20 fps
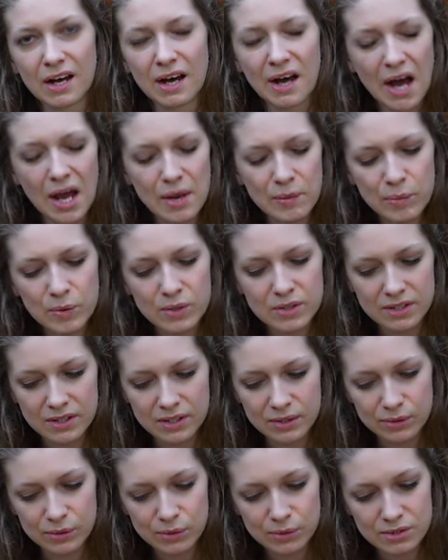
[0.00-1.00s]
I would
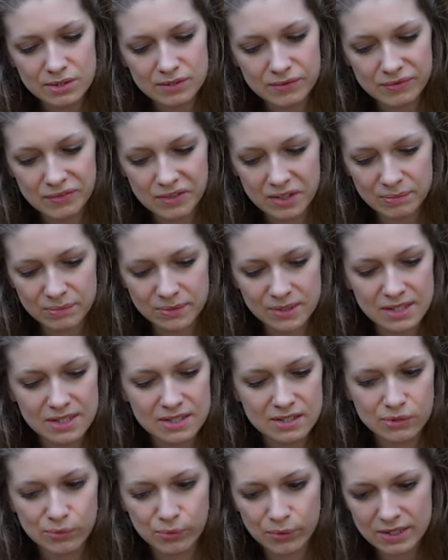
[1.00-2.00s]
use from these
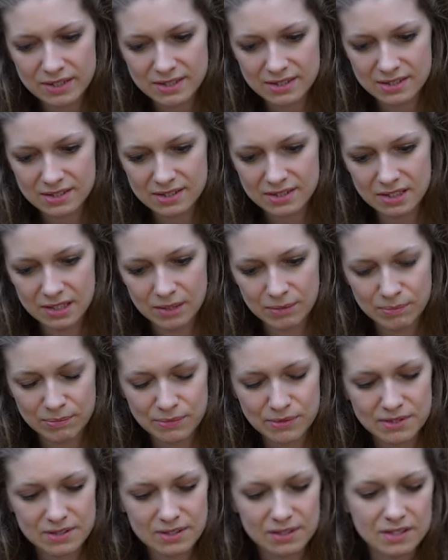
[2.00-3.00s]
three
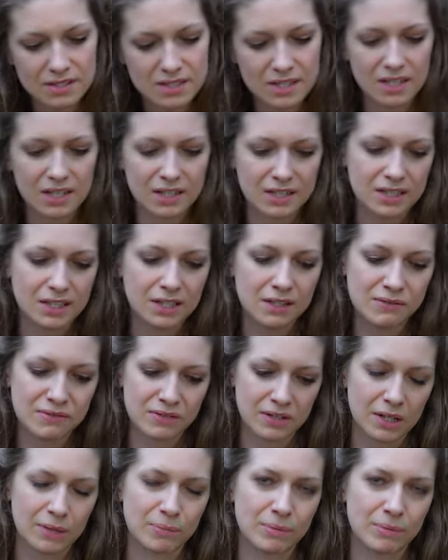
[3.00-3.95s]
systems the Kieferle,